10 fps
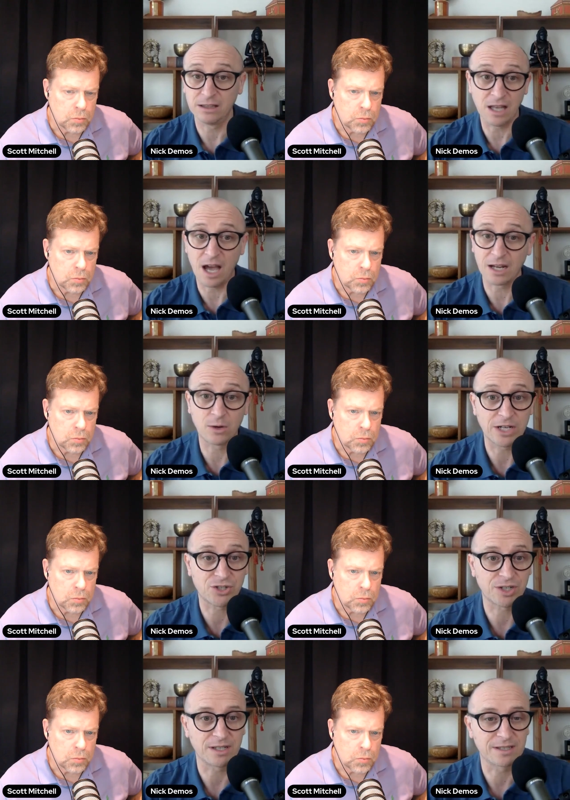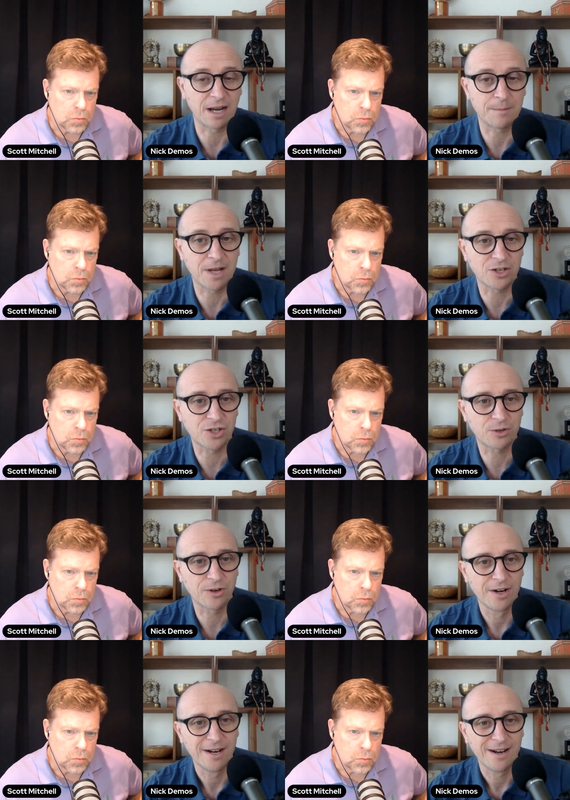Speaker 1: a lot of questions that I'm not
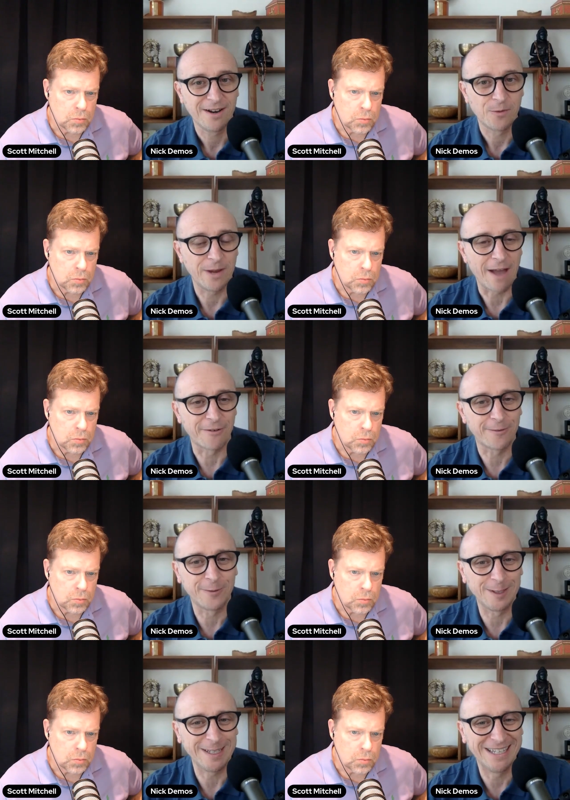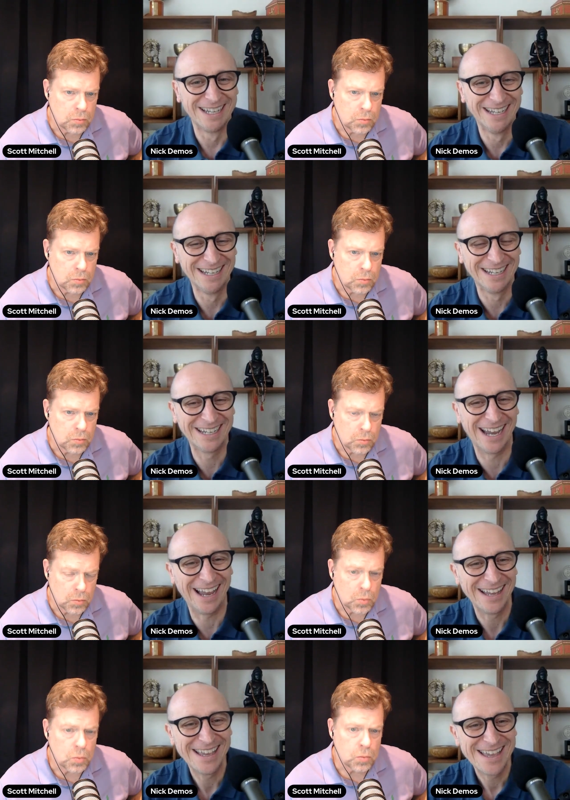sure we ever fully,
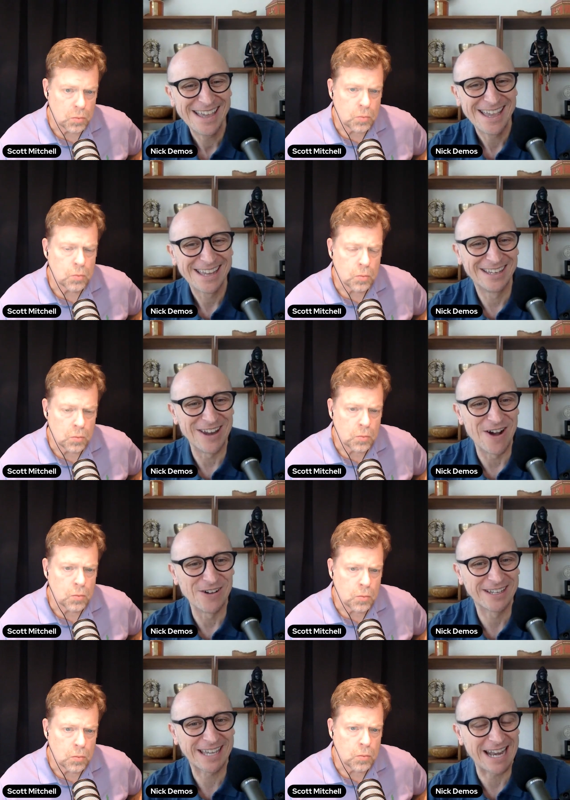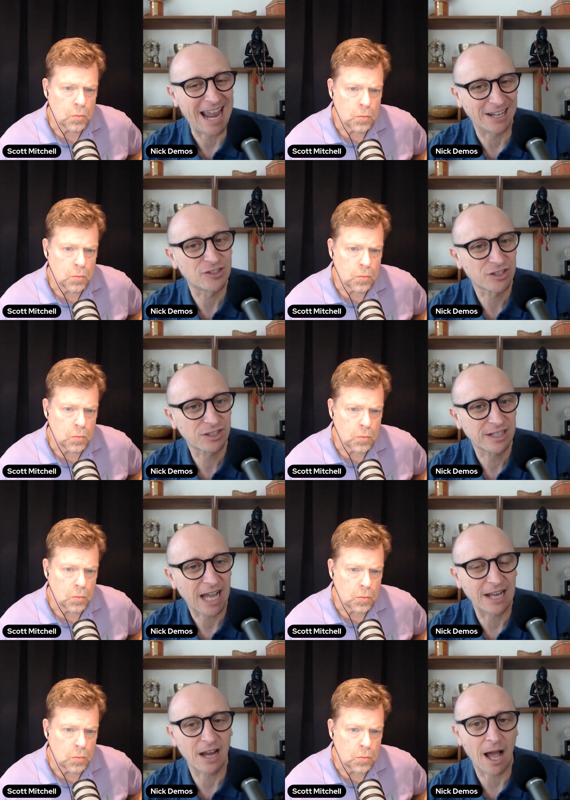you know, can answer.
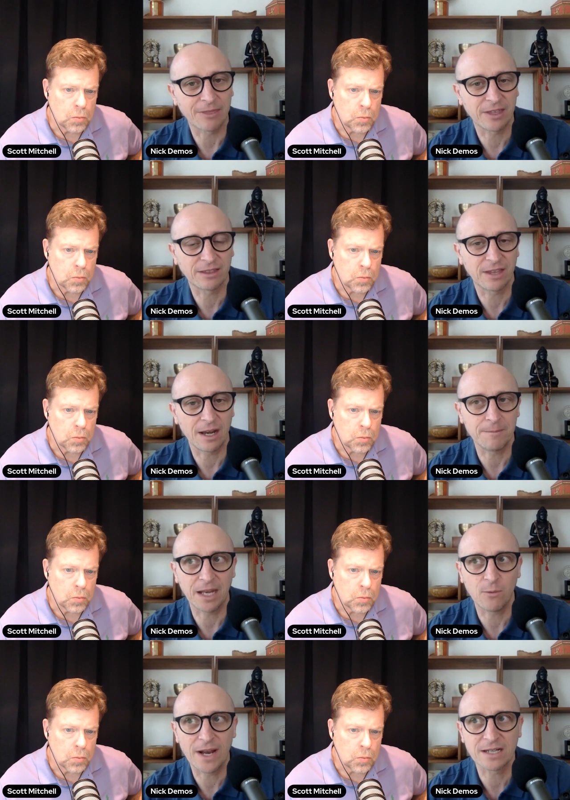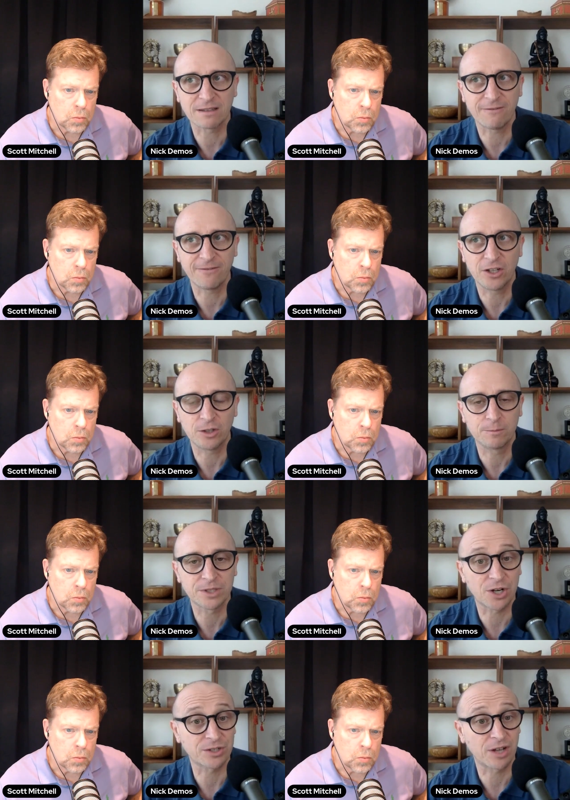I think that in many ways, the film
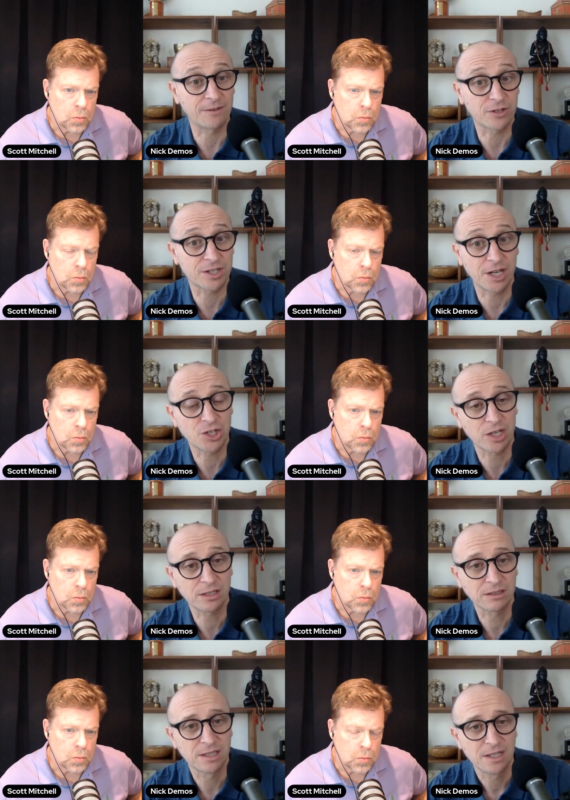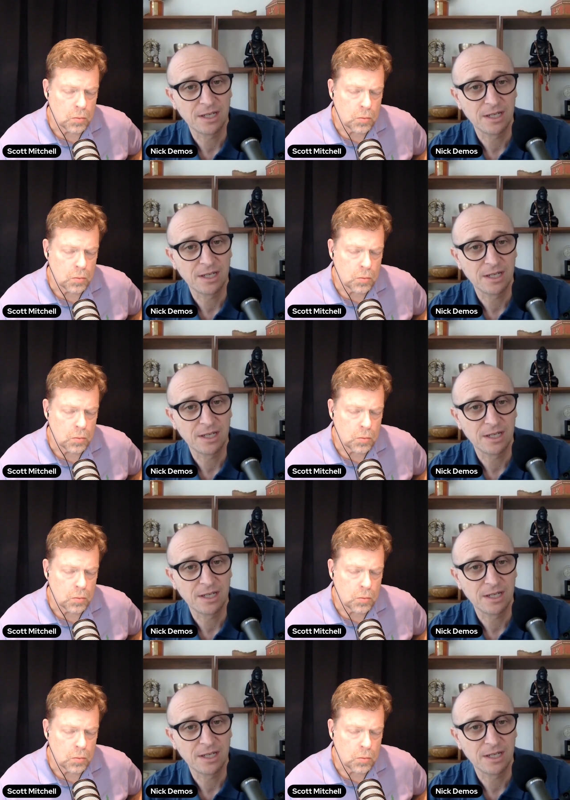starts conversation